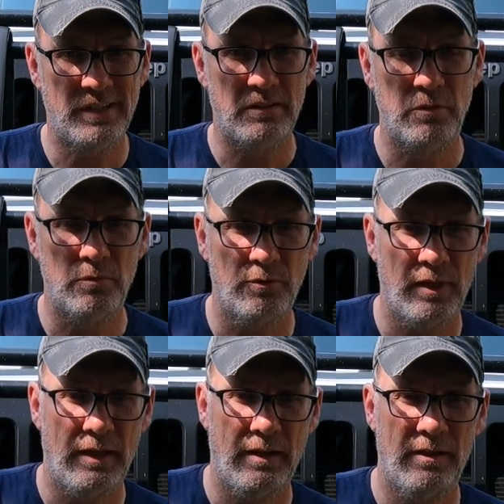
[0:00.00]
stay tuned for
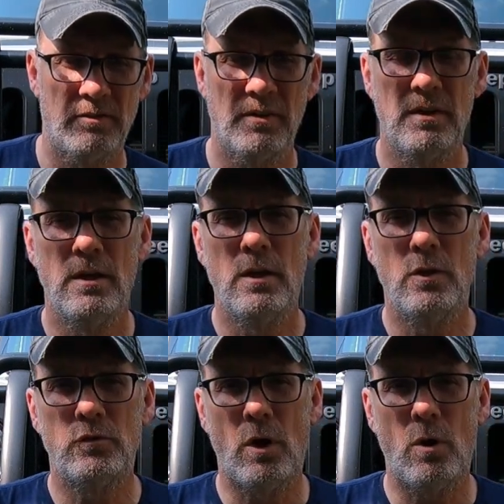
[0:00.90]
that, guys.
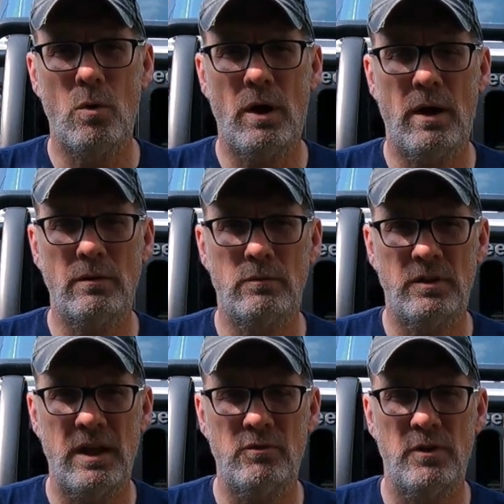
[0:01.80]
So
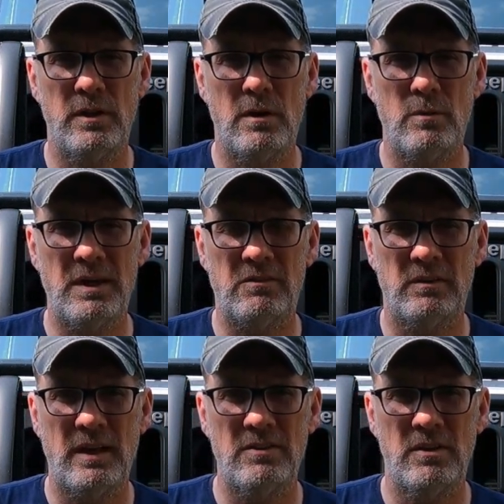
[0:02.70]
today's video
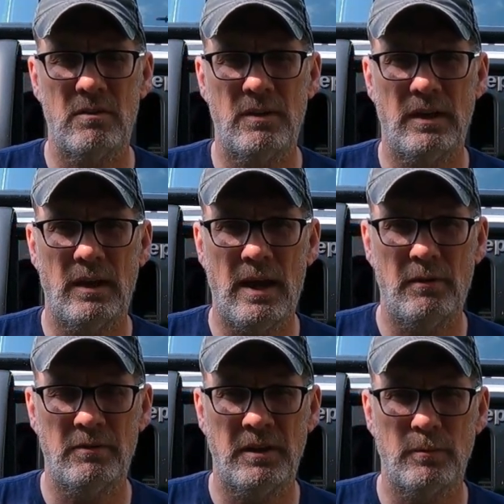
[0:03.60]
is less of a
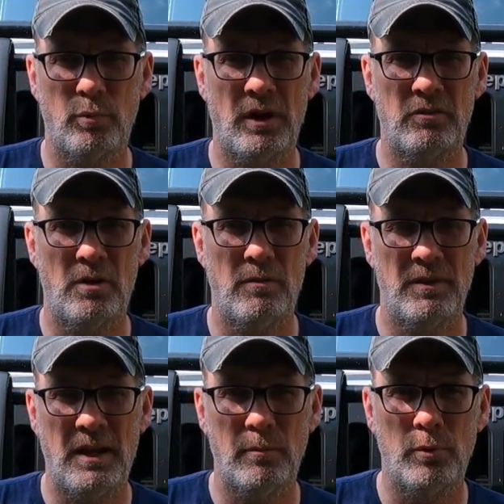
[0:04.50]
how to take the brakes
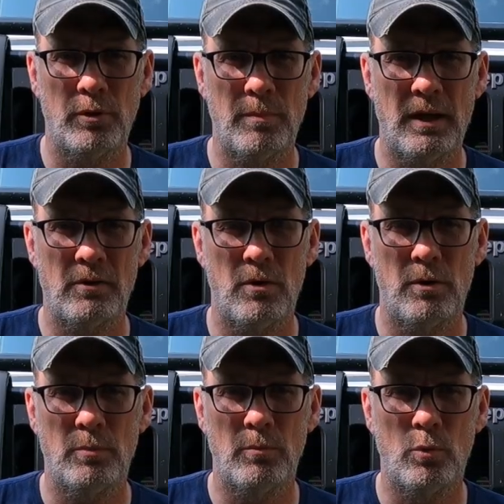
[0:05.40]
off and how to put them back
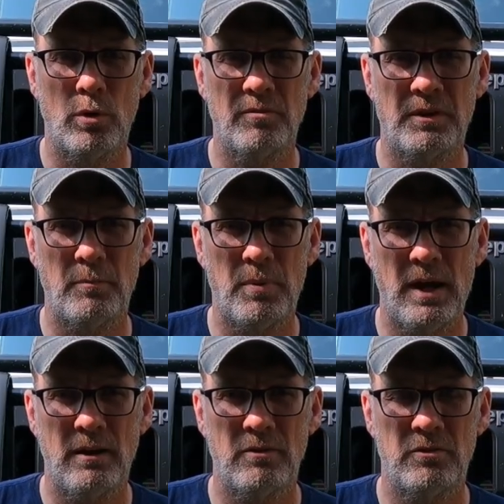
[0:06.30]
on, but more of a
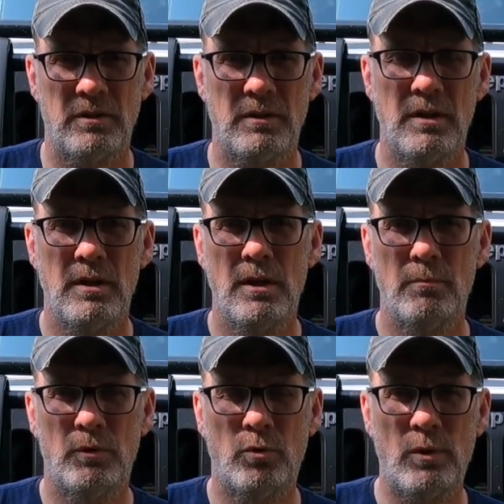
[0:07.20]
comparison
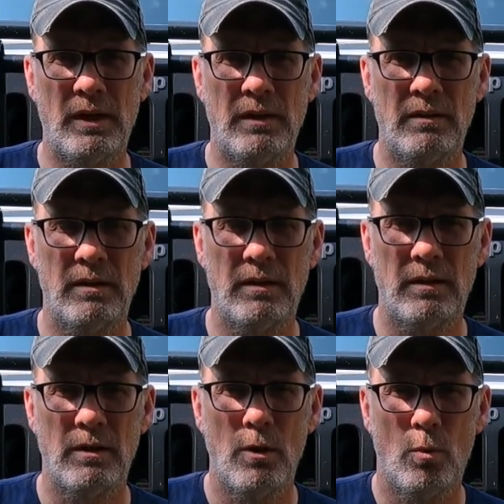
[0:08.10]
between
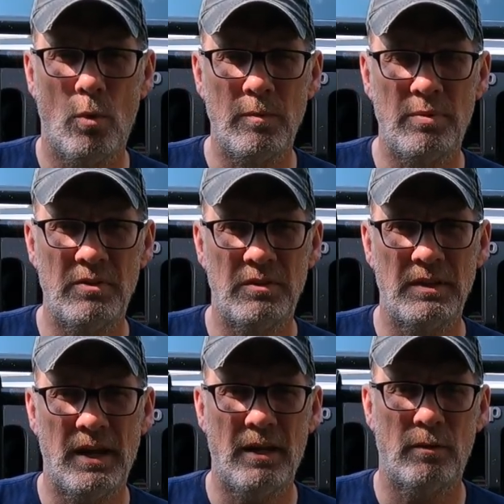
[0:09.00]
the one
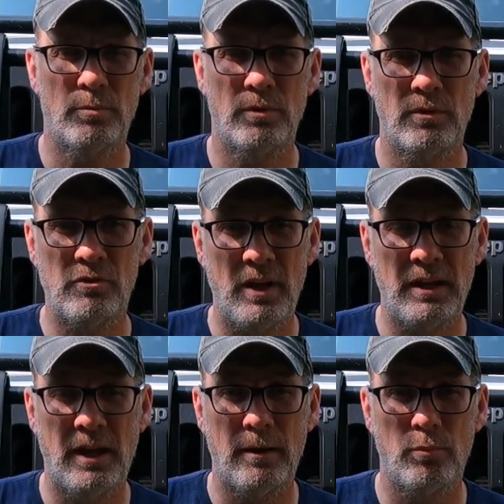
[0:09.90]
piston caliper
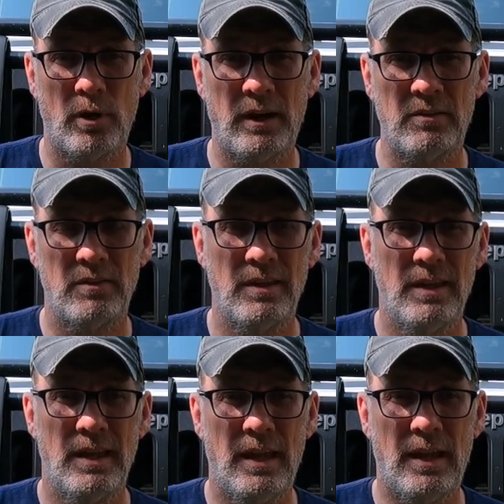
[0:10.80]
JK brakes
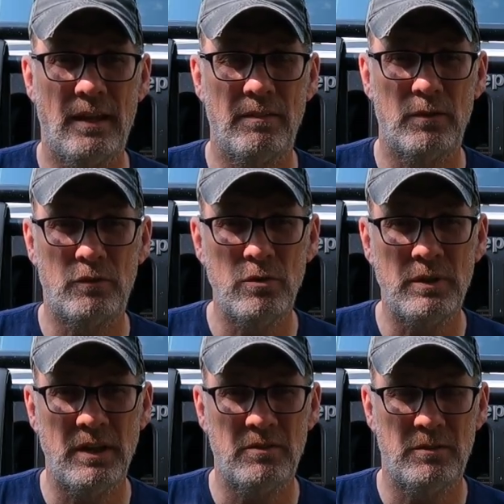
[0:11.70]
and the
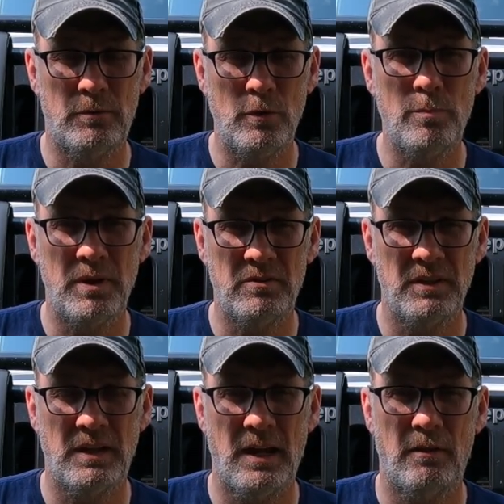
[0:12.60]
two
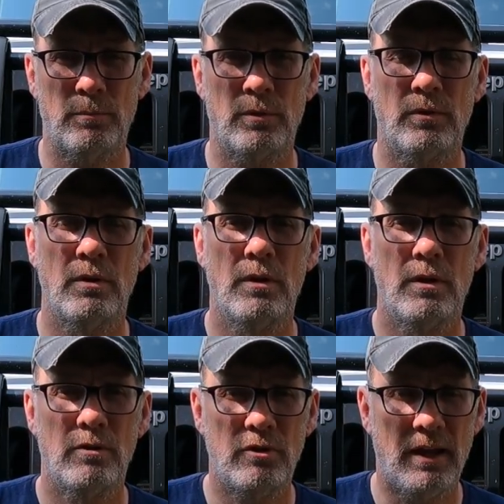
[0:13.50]
piston caliper
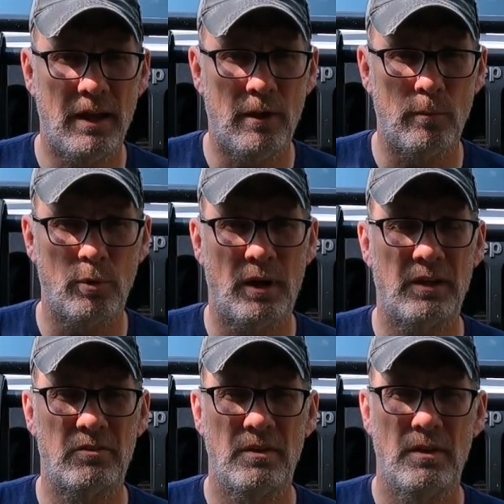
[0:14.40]
JL
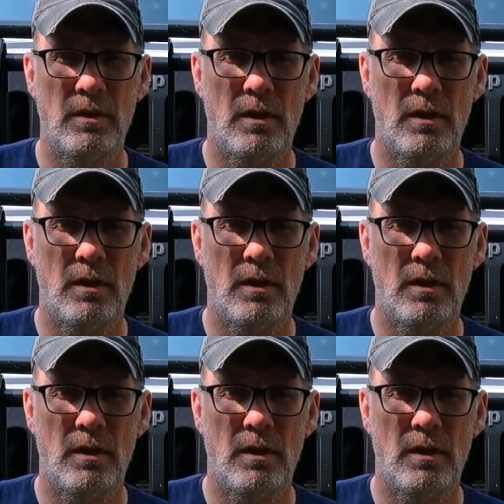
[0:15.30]
brakes.